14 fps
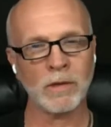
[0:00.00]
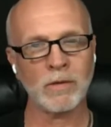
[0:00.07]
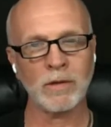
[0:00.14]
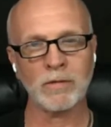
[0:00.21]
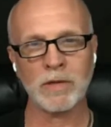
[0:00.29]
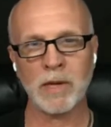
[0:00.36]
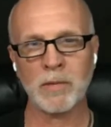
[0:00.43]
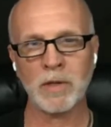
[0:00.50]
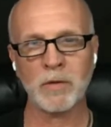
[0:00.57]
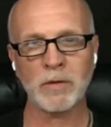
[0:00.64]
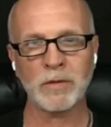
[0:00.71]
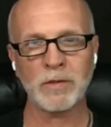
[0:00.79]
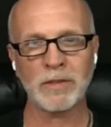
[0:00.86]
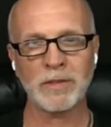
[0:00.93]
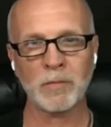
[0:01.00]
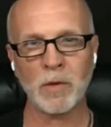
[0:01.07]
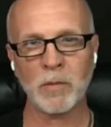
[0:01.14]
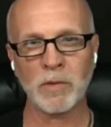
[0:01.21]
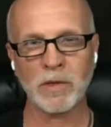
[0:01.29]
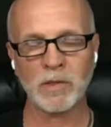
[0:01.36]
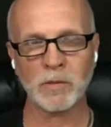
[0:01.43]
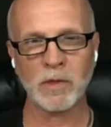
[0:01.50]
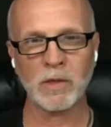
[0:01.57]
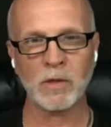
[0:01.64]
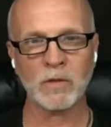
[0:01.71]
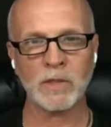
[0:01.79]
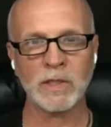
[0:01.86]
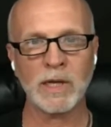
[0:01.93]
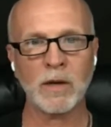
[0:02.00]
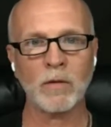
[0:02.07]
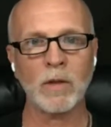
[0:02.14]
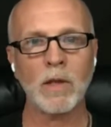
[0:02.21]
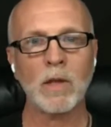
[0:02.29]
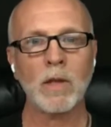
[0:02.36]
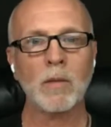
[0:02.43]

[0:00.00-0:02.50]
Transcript: I don't have time to go into it at the moment because we're closing out.